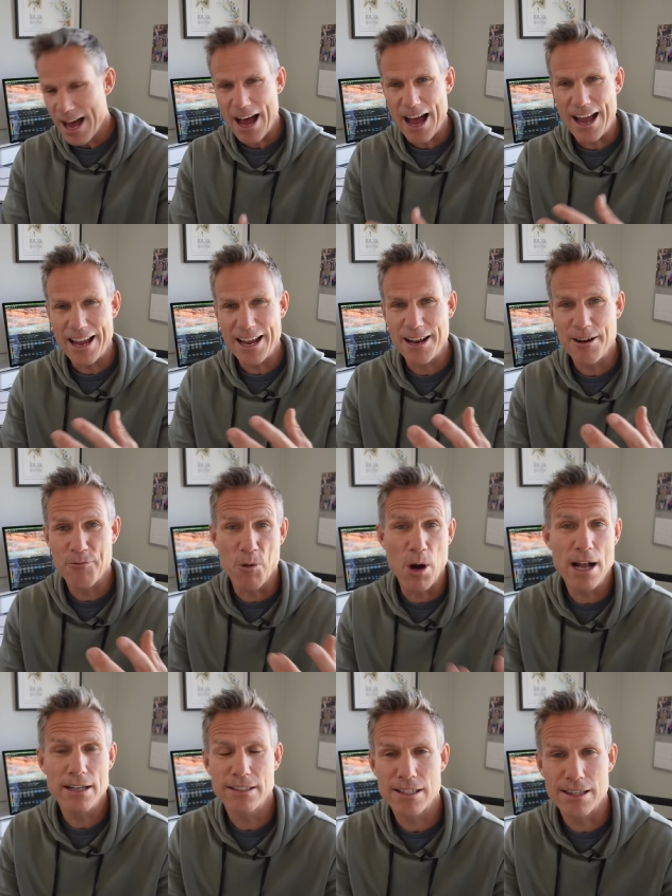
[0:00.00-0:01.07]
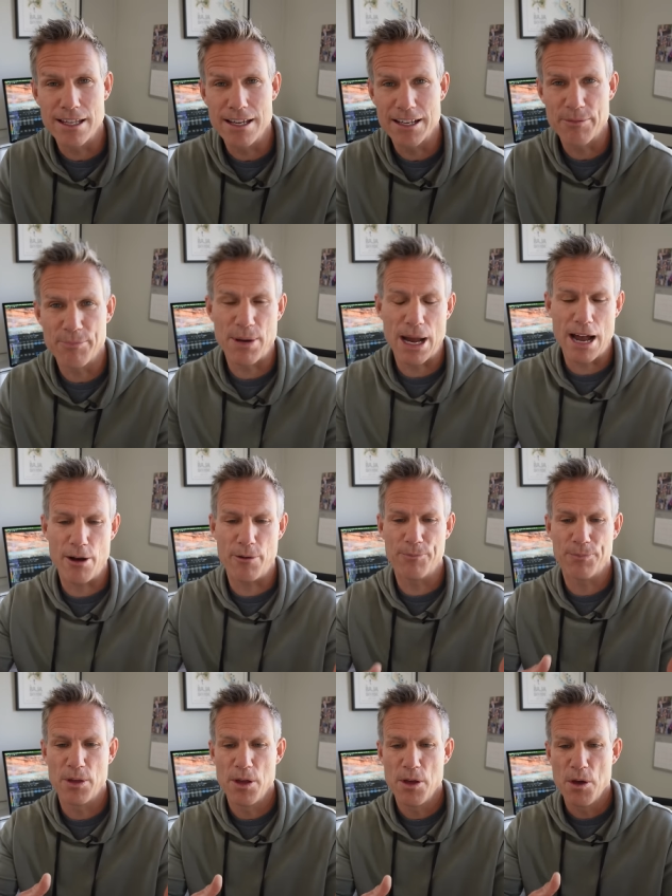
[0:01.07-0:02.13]
I want to think
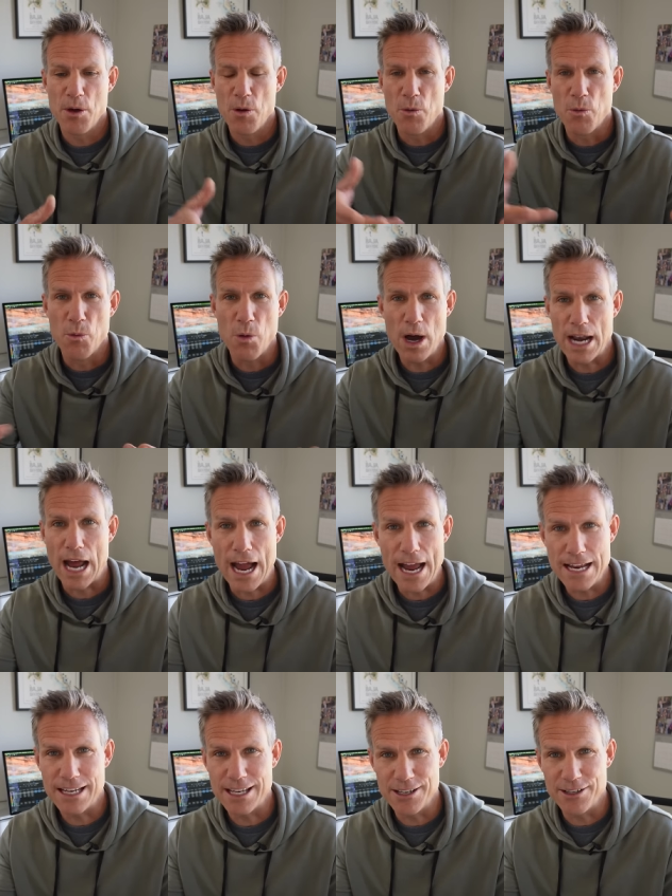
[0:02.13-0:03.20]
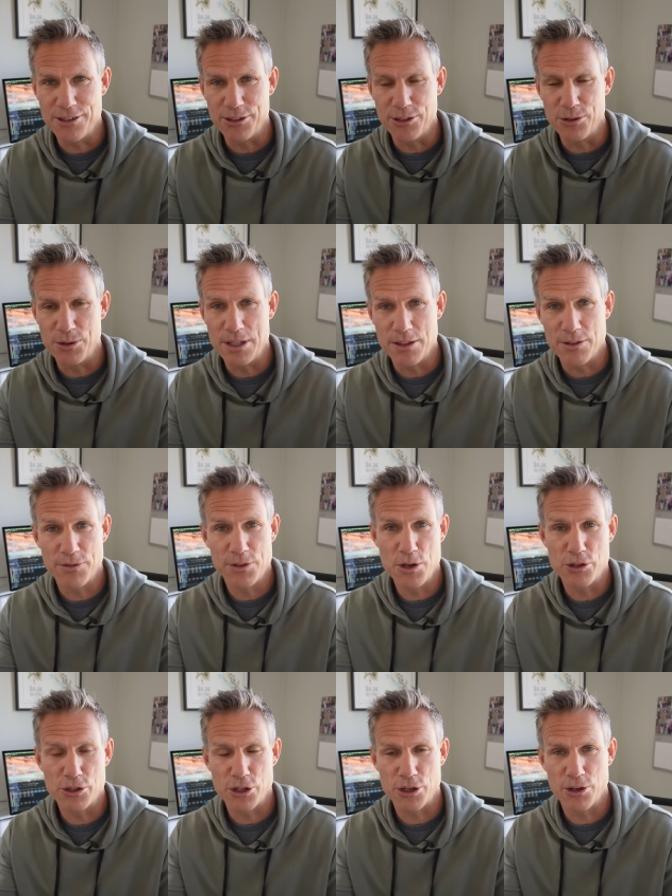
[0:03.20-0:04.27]
about what I can do in the
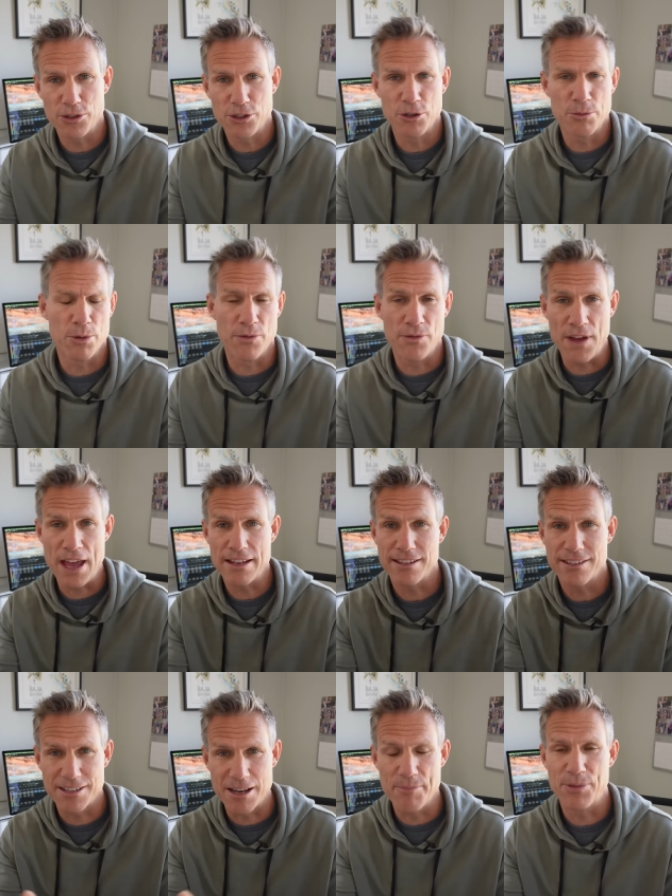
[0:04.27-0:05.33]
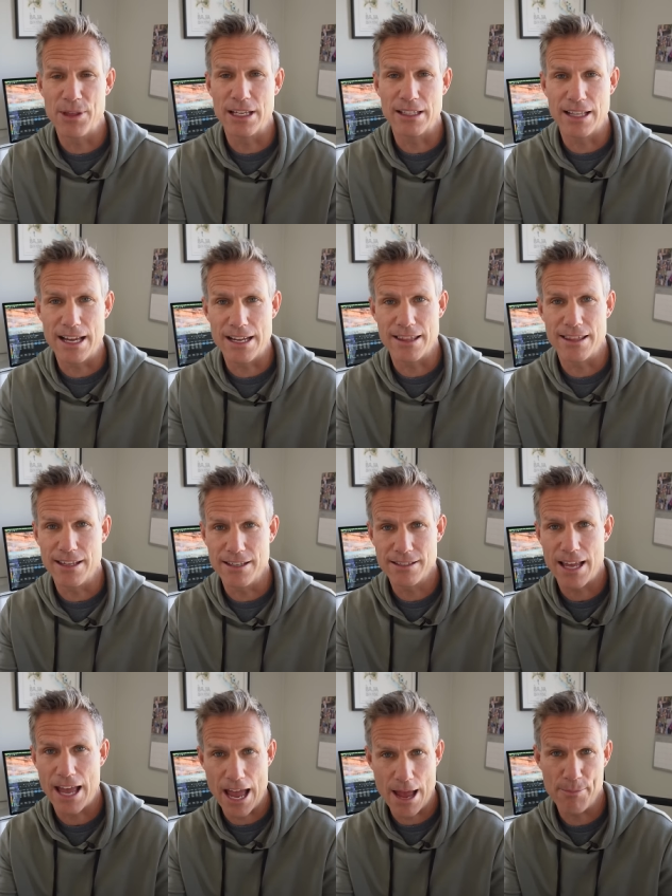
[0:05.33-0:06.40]
future to prevent something like
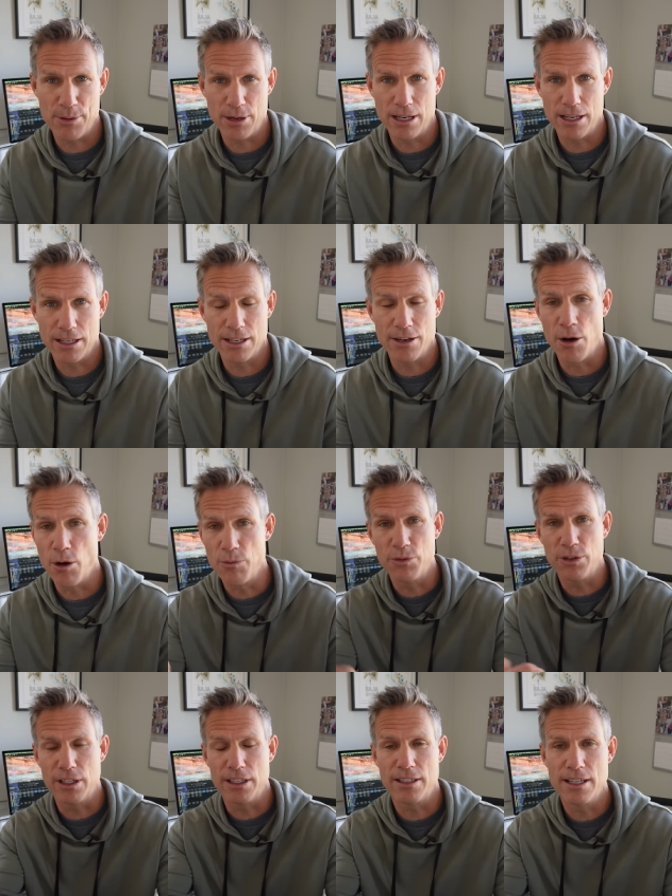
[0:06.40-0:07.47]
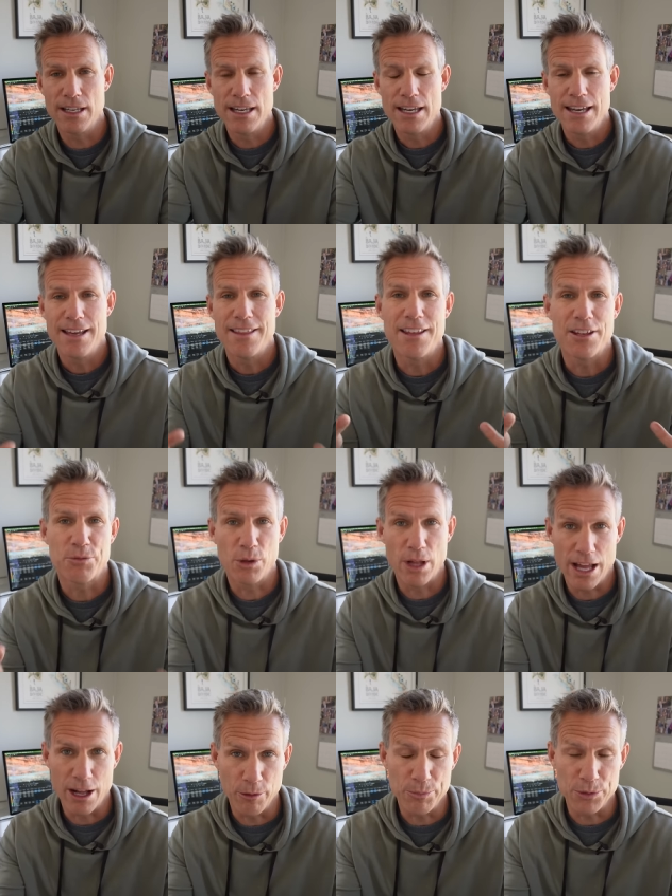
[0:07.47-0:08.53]
this happening, and hopefully, this will
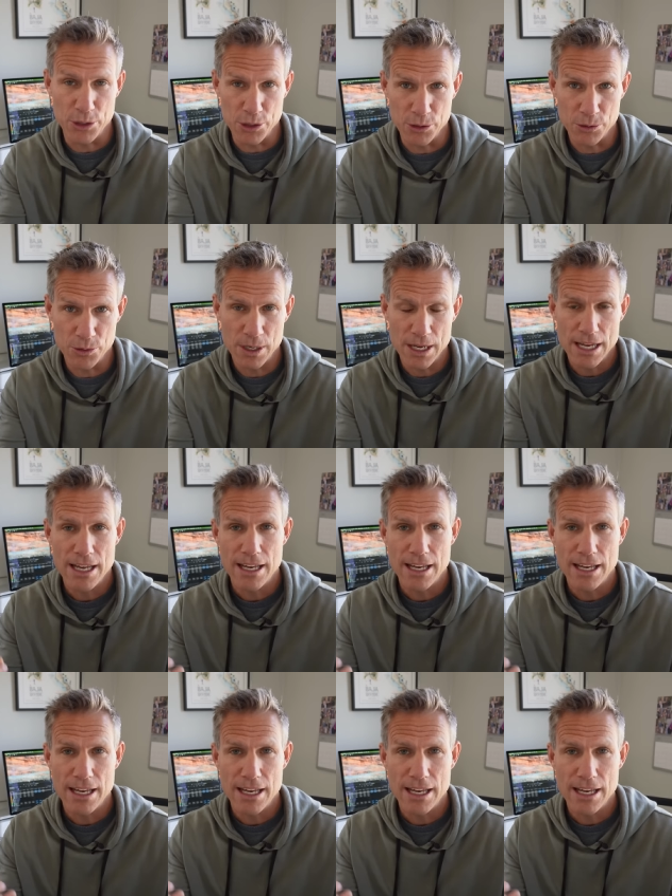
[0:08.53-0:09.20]
help you